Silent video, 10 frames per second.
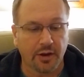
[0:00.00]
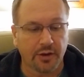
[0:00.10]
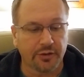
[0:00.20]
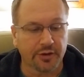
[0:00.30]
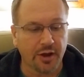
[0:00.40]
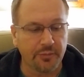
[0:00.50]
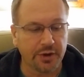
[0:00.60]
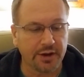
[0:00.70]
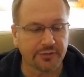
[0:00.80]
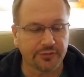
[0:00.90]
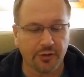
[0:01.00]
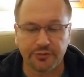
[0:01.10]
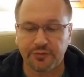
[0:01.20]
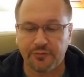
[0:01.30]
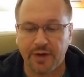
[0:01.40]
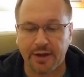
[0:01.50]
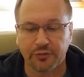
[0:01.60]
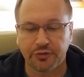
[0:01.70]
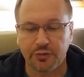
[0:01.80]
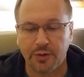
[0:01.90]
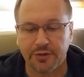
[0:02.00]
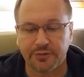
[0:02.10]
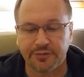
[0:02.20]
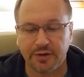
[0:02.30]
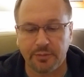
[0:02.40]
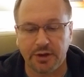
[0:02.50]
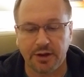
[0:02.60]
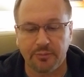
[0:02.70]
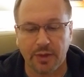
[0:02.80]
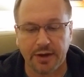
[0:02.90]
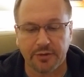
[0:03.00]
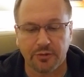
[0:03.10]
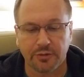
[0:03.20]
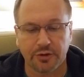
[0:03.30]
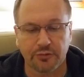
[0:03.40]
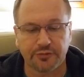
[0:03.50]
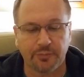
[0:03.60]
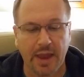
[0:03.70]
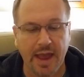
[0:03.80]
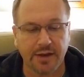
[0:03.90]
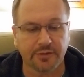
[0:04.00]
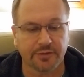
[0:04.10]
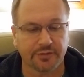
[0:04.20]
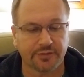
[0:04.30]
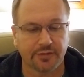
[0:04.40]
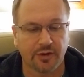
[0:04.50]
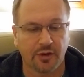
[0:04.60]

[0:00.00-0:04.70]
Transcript: The company has also filed 2 other CBD medical use patents,